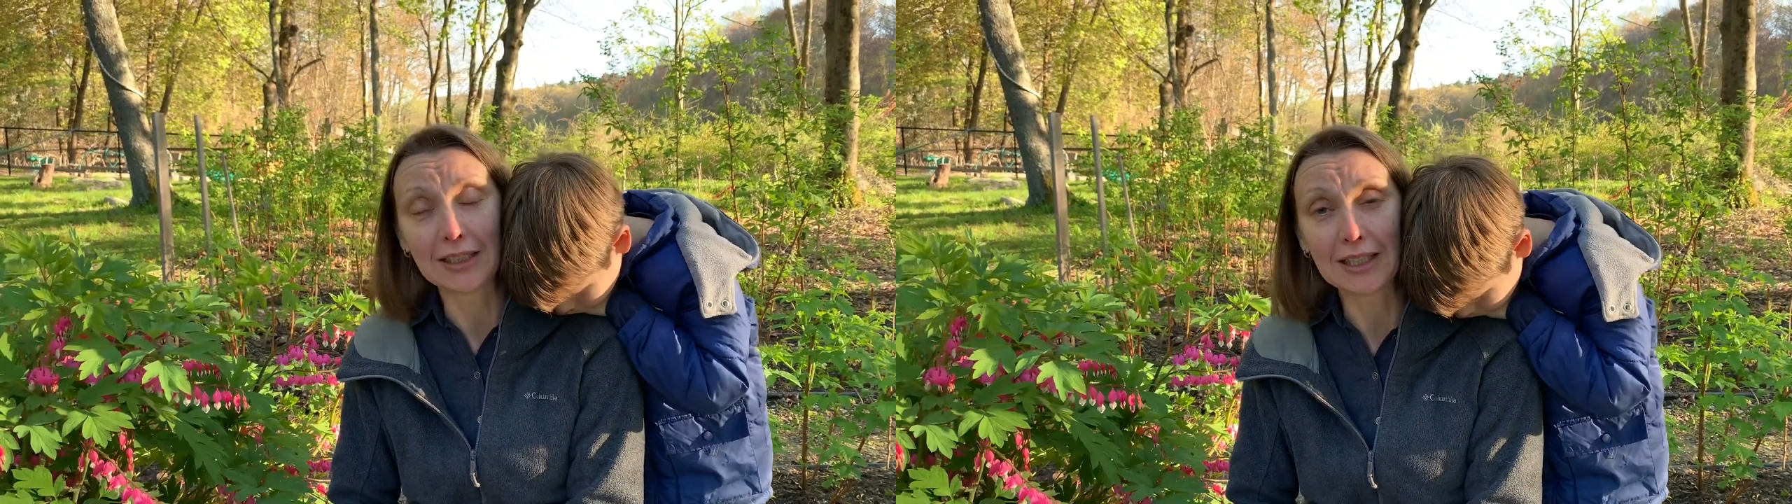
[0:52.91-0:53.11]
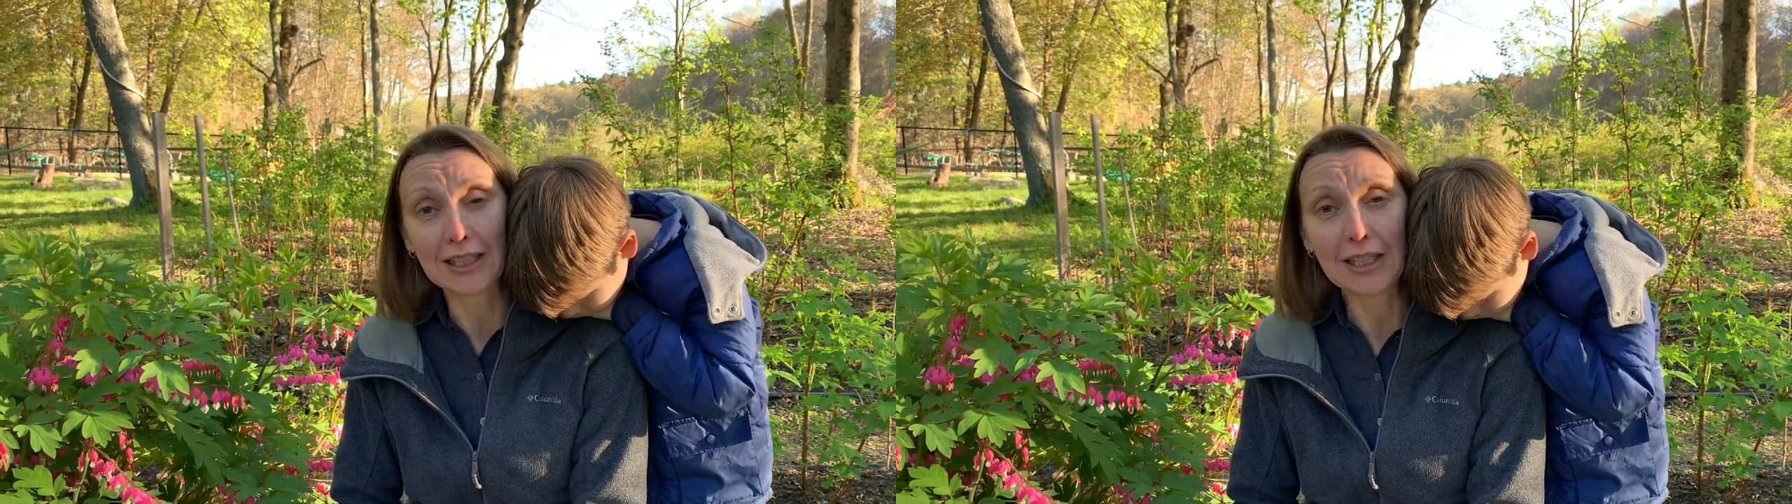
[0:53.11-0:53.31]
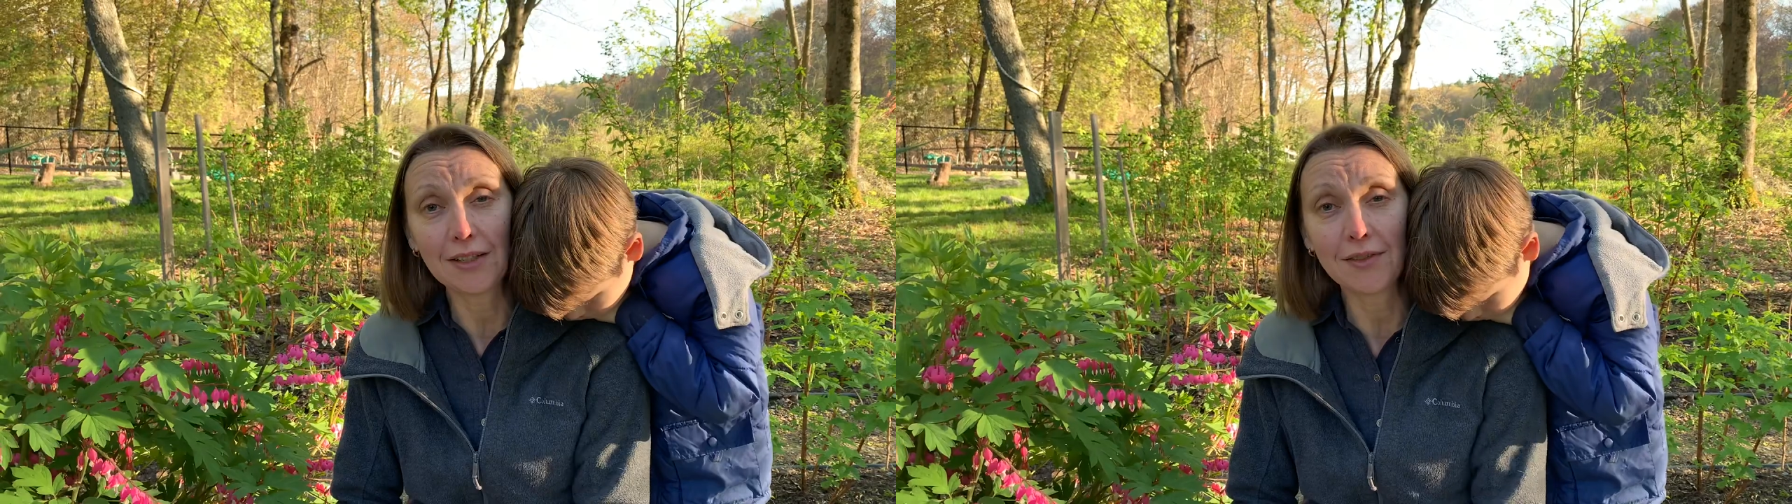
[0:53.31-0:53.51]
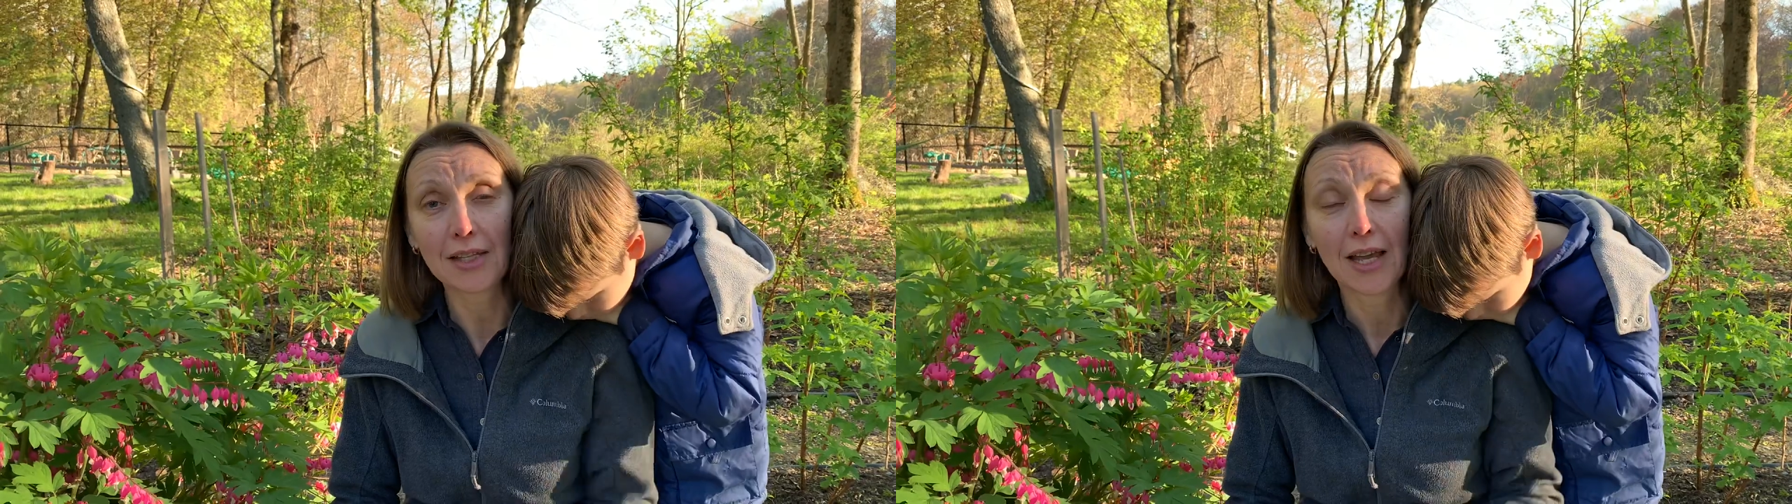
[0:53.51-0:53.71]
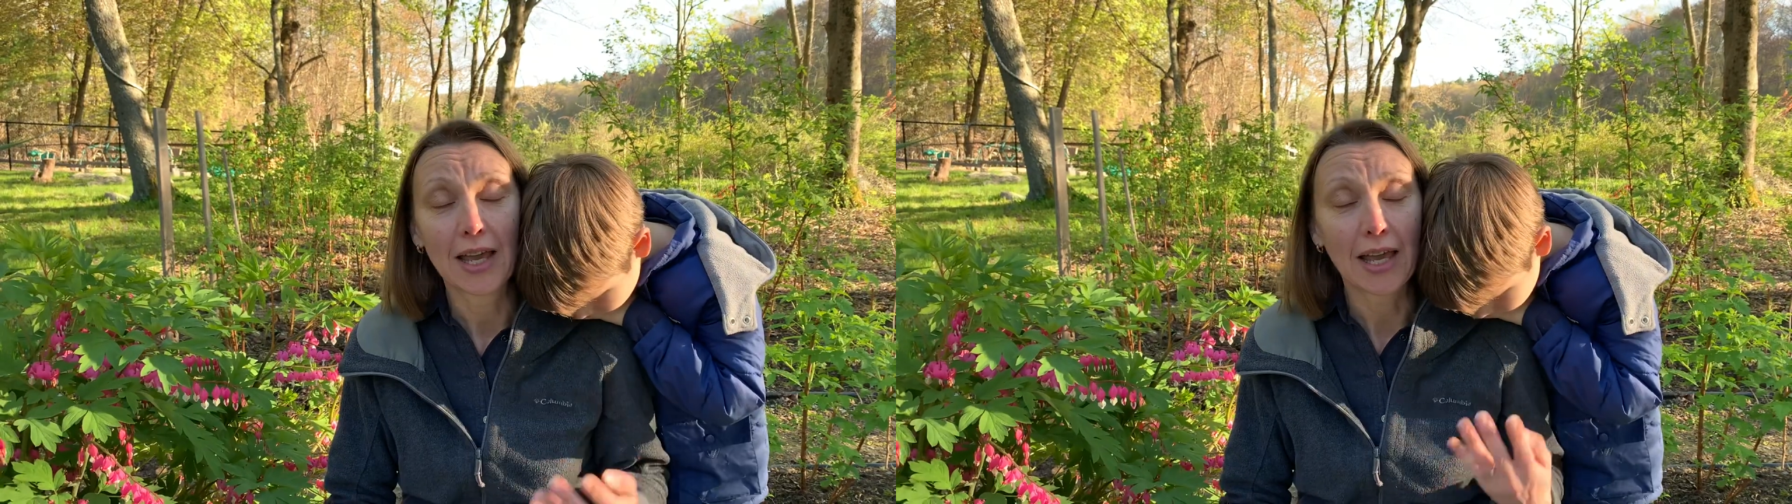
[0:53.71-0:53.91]
leaves
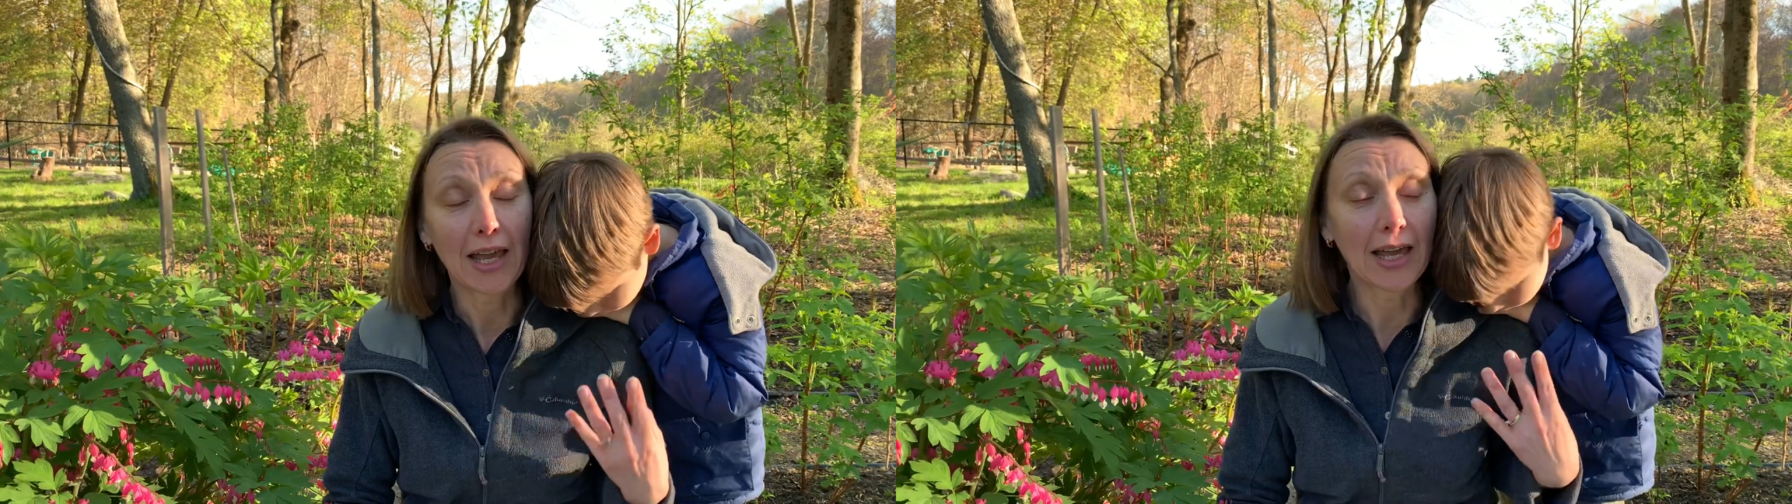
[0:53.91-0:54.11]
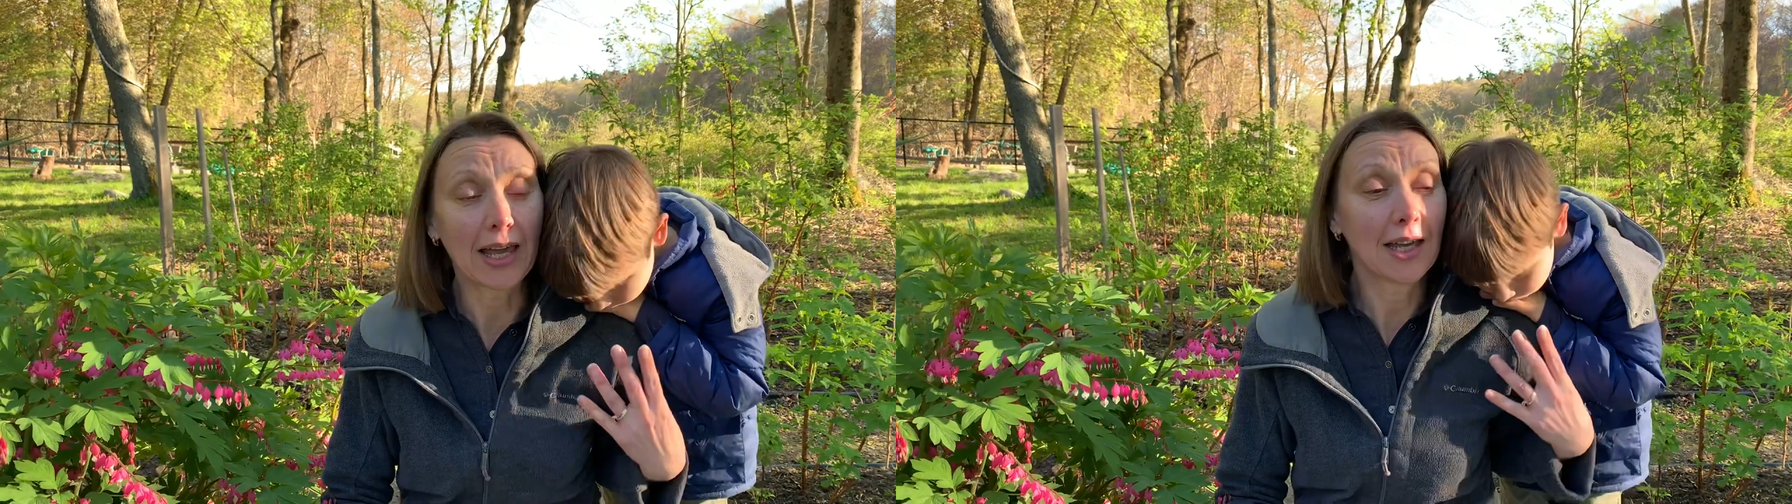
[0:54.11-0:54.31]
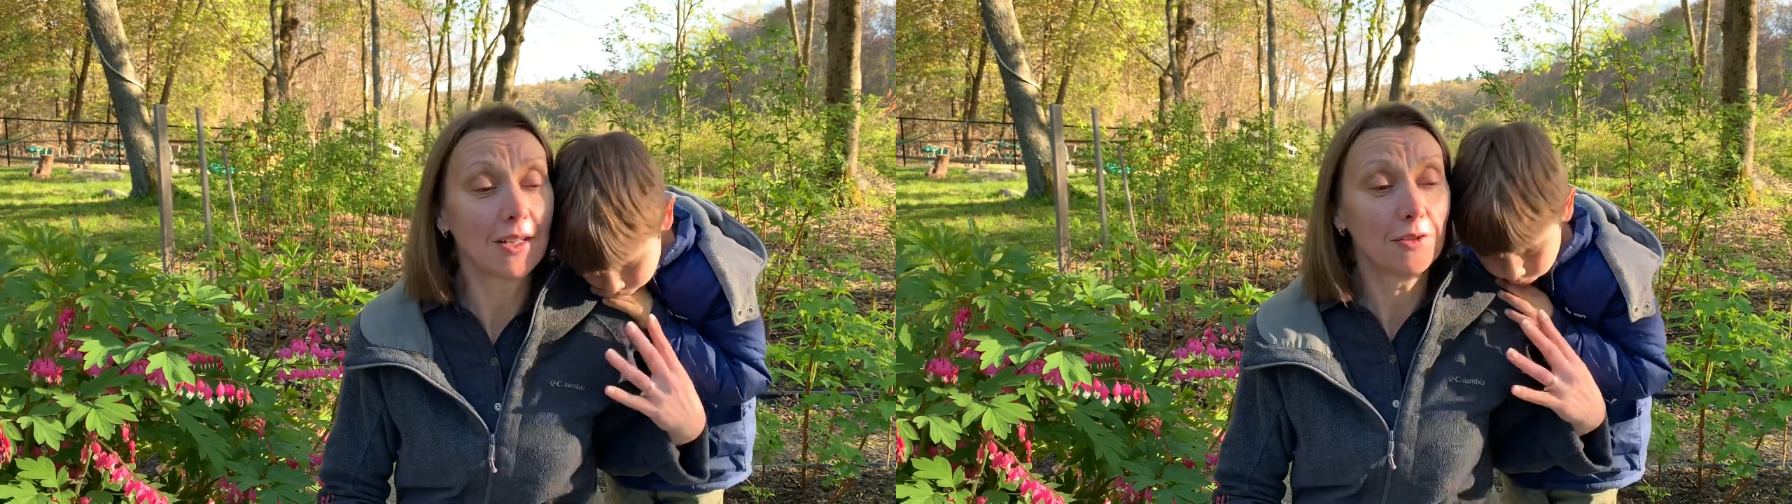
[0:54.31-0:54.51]
and